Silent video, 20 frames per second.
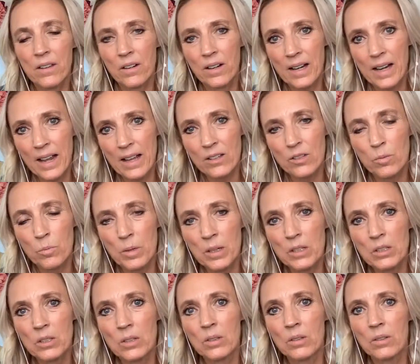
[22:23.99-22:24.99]
And as we
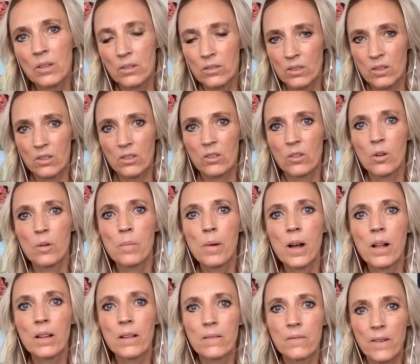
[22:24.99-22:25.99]
do, there's a
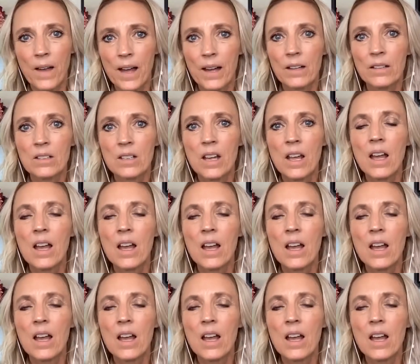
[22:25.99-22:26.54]
snowball effect